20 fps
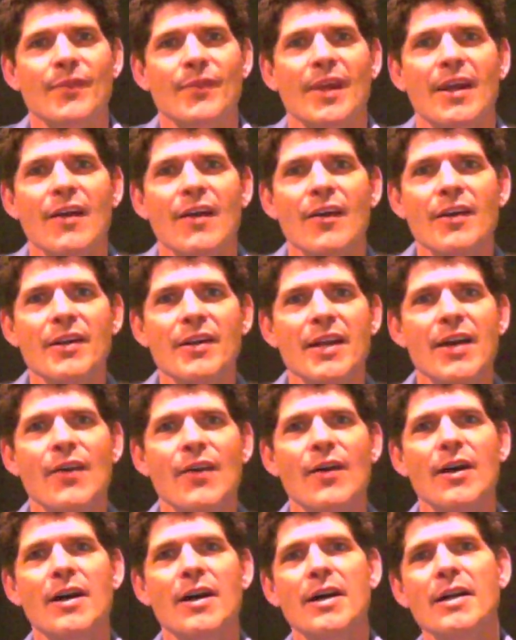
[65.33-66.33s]
Alright,
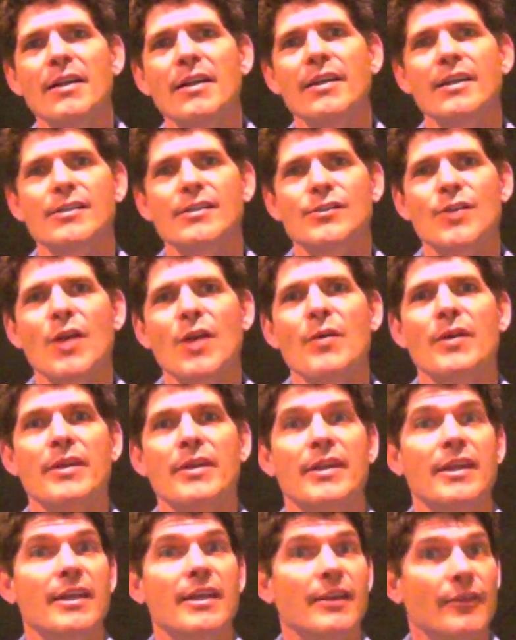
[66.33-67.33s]
now let's try with
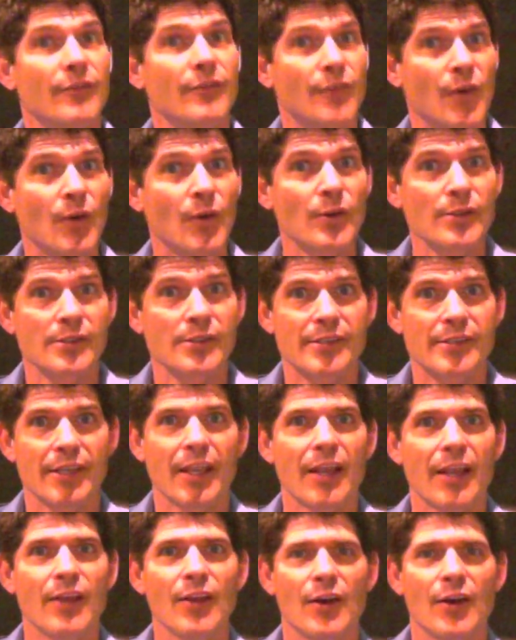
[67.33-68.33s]
the vocals and
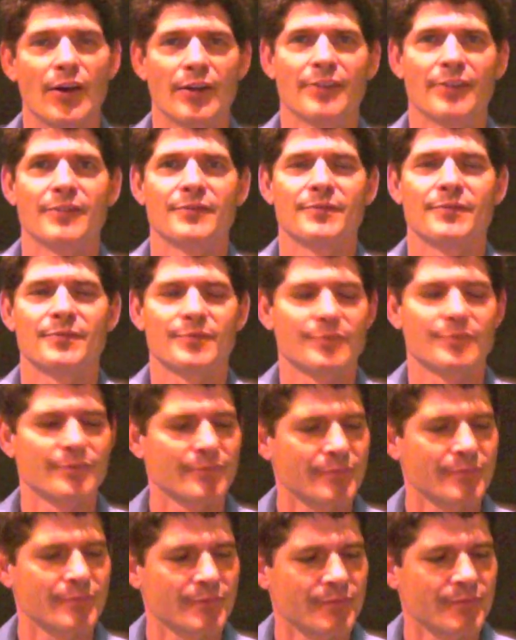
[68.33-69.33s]
singing along.
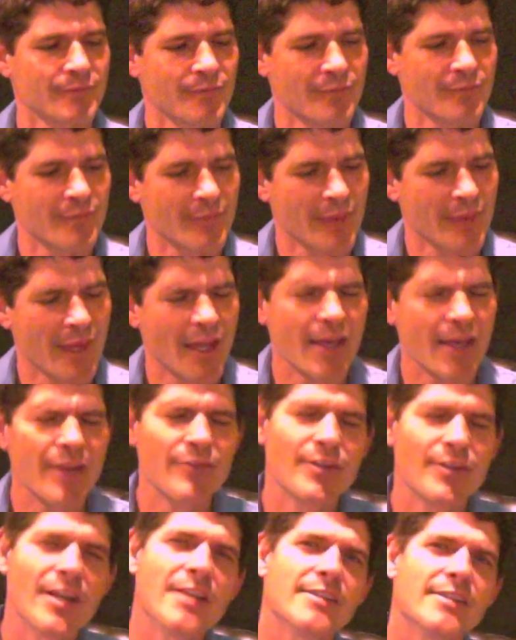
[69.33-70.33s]
I've
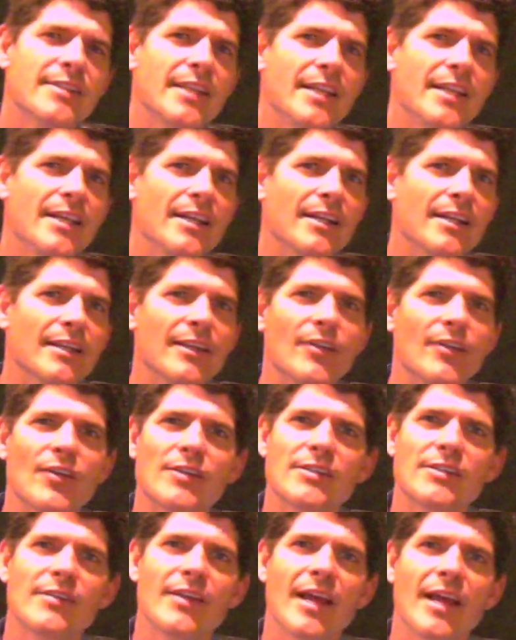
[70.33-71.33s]
changed the
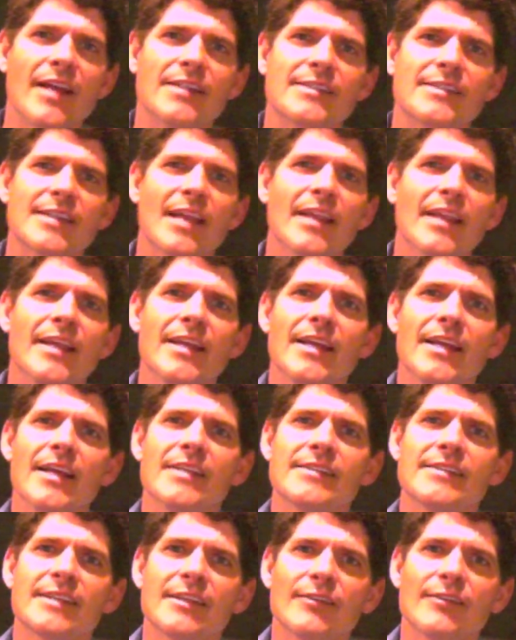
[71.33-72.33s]
lyrics in the end slightly.
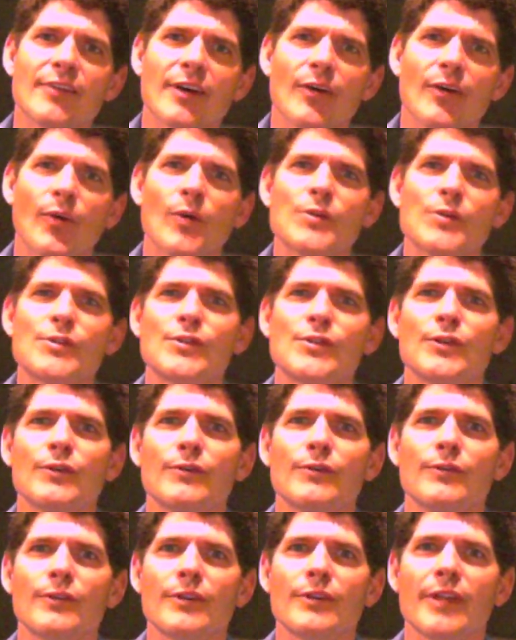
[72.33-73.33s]
Instead of won't you
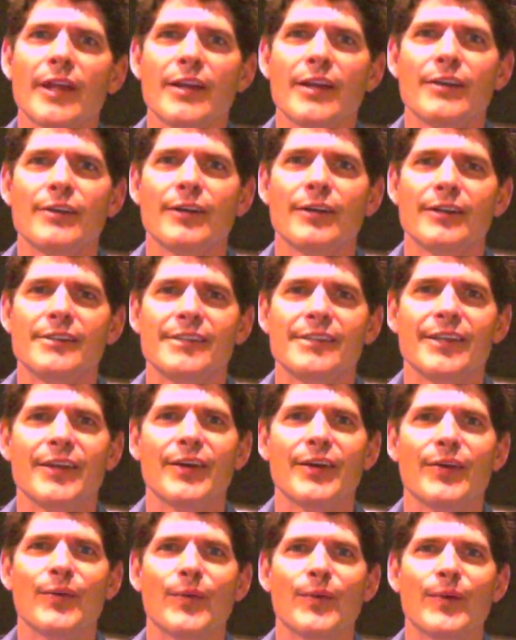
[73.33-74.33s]
I'd
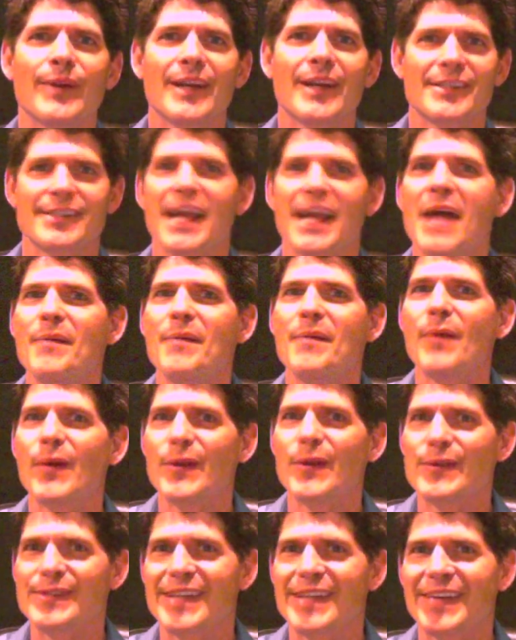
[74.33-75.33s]
say next time won't
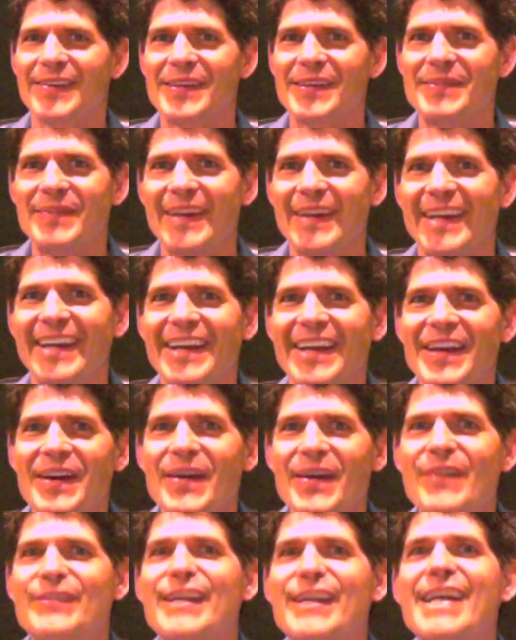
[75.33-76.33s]
you sing with me,
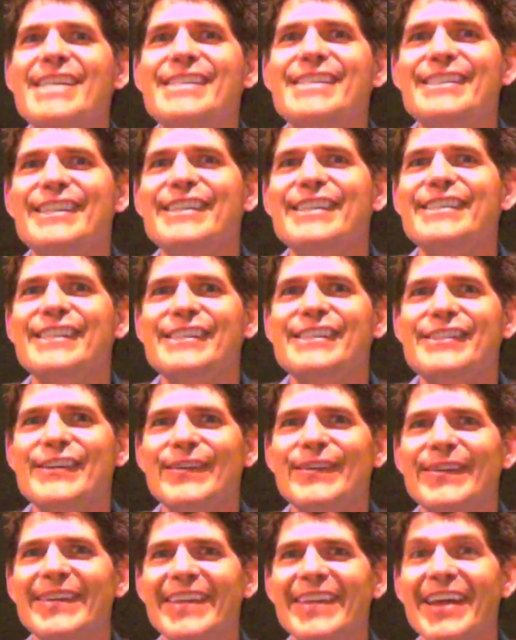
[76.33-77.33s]
we've changed it
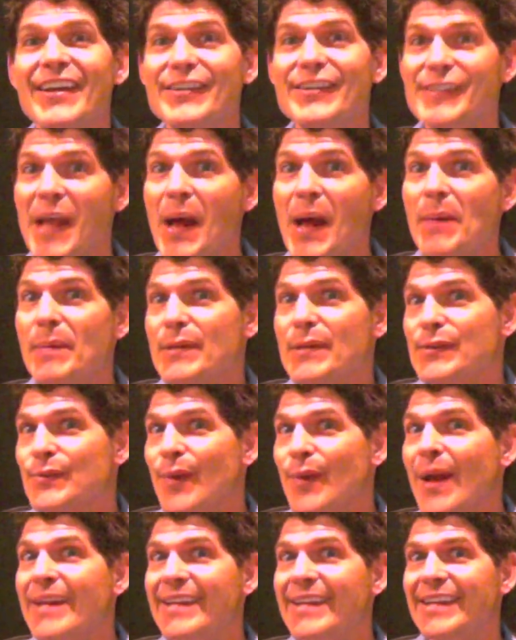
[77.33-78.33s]
to letters help us
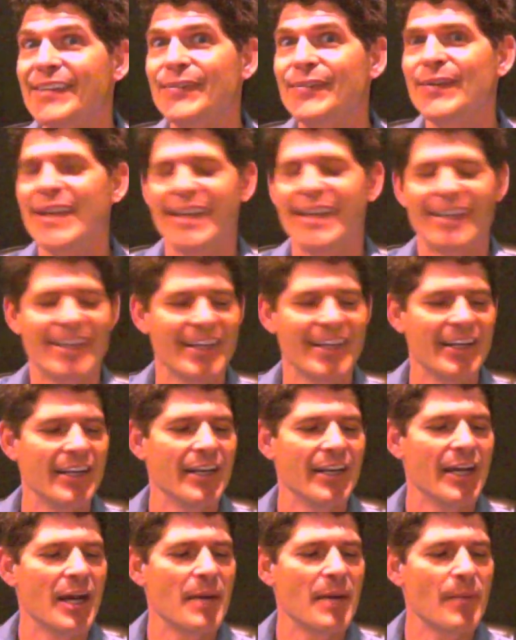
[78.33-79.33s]
write and read.
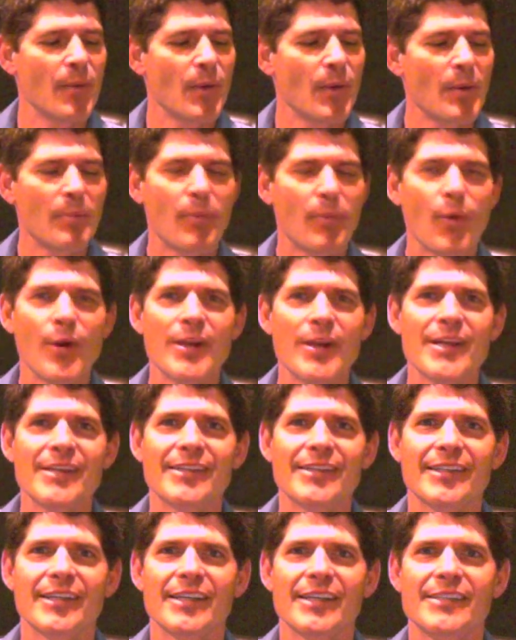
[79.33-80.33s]
A more
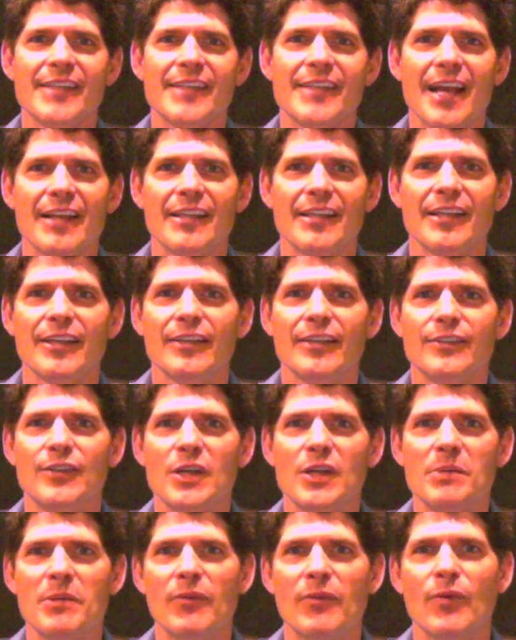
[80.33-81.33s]
poignant and exacting
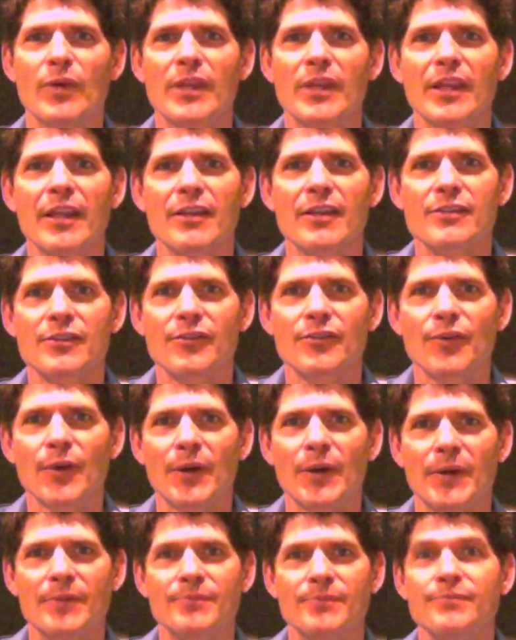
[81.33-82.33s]
term of what the letters are
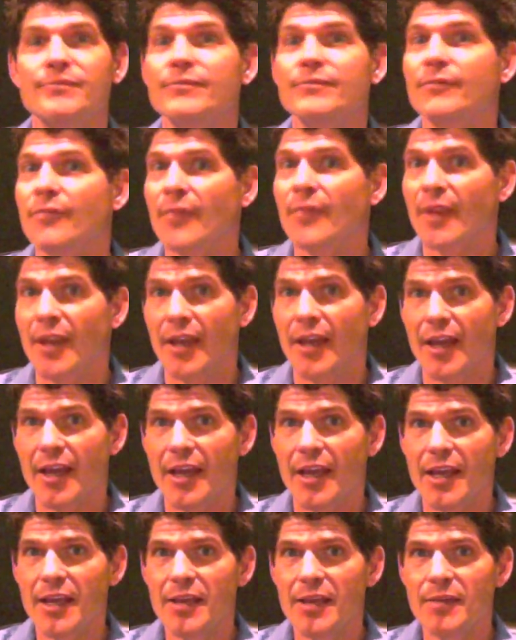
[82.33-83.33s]
for.
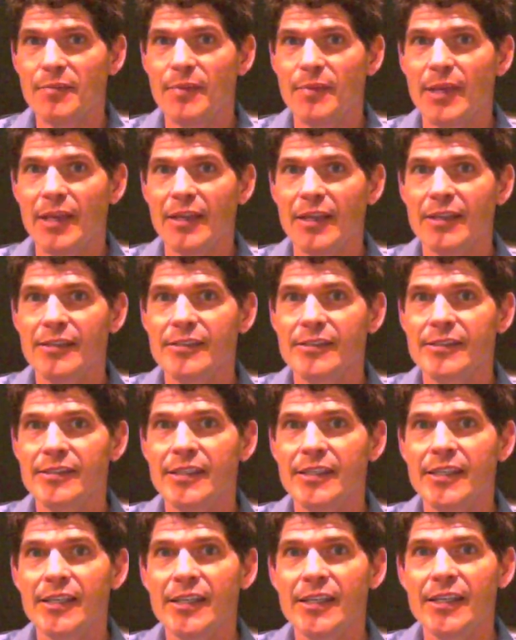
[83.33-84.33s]
A, B,
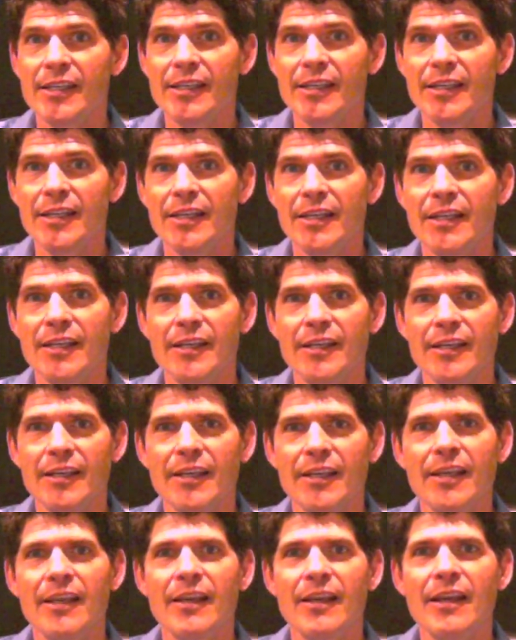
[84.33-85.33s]
C, D,
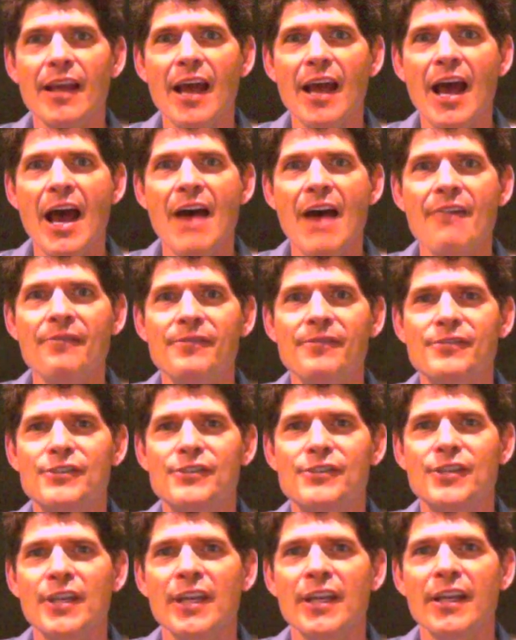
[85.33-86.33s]
E, F,
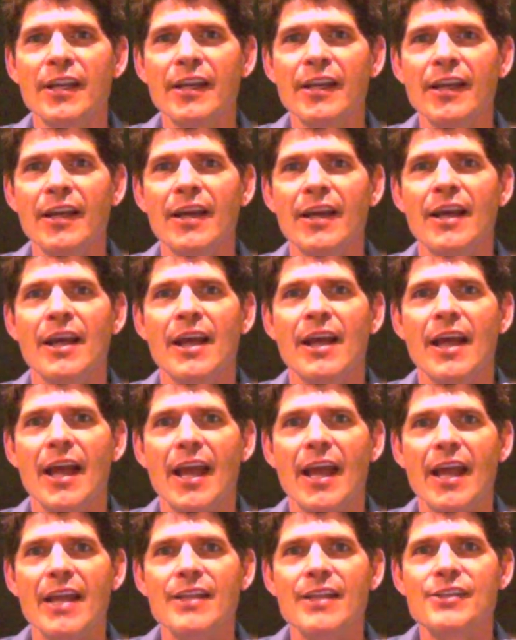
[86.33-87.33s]
G,
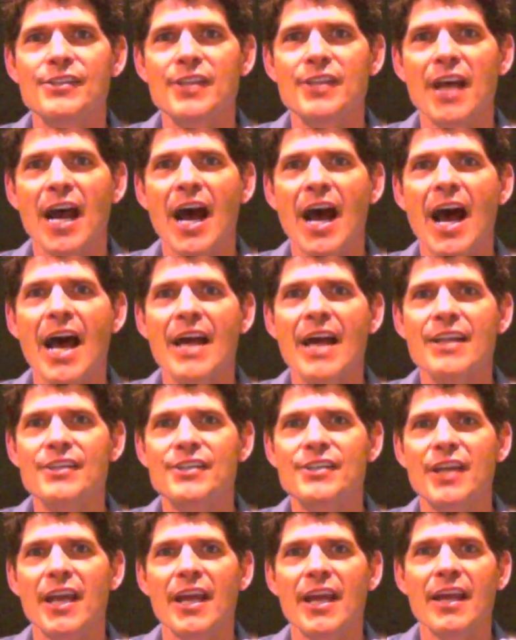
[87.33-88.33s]
H, I,
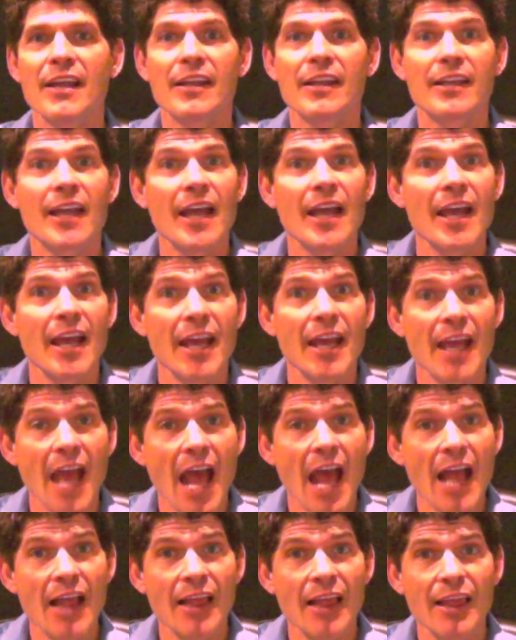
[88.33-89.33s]
J, K,
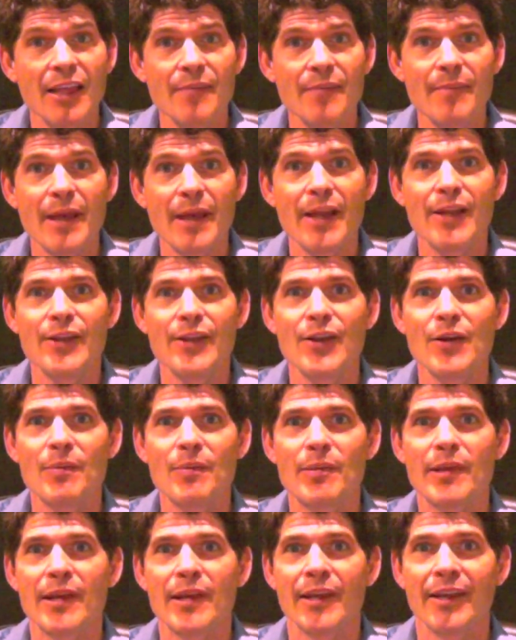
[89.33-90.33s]
L, M, N, O,
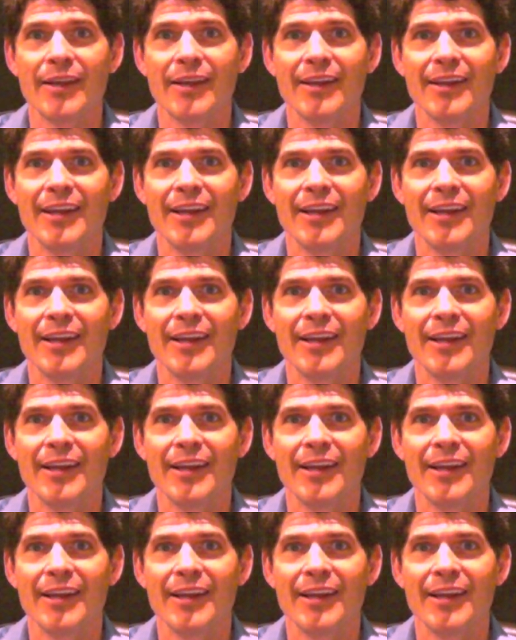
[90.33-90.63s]
P,